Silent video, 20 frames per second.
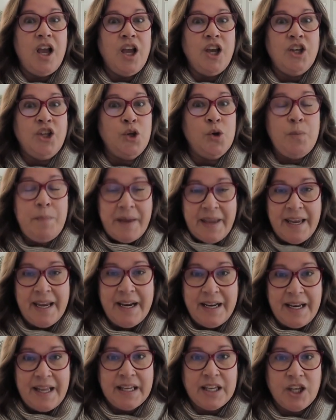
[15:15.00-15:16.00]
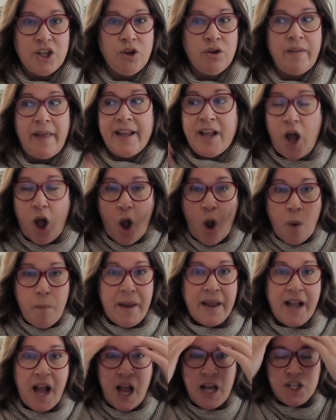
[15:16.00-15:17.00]
you panic. You're like, "Oh
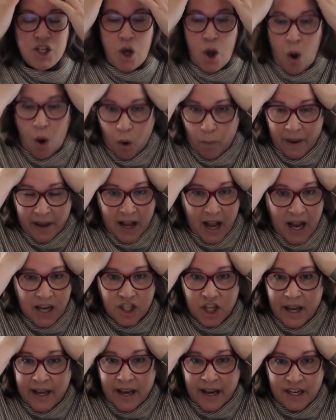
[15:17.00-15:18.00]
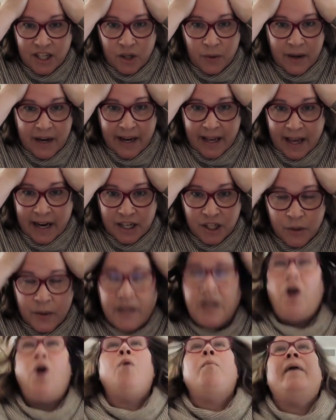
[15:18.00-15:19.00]
my gosh, oh my gosh, I got to do it. I got to do
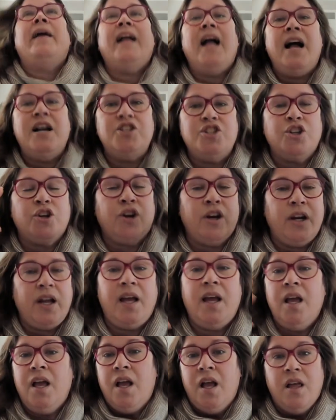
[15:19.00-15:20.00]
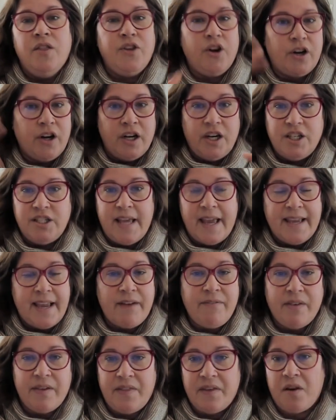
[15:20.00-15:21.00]
it. Oh my gosh, they're going to they're going to take
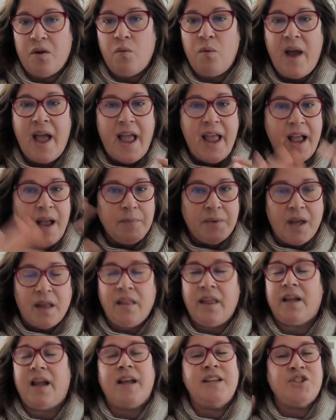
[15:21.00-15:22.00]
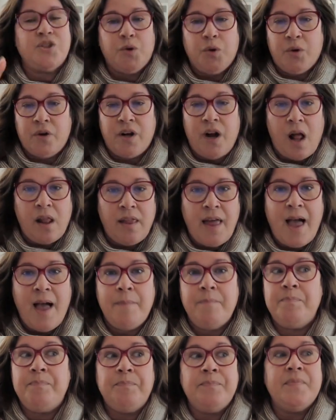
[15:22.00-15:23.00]
everything away. I'm like I screwed it all
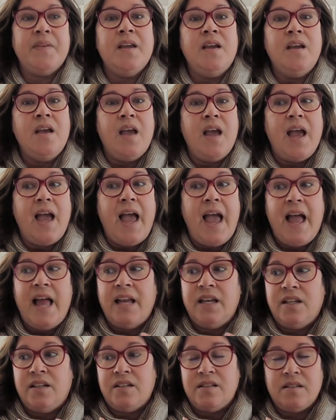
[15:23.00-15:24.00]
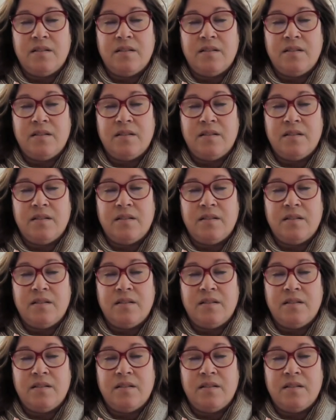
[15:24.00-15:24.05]
up." And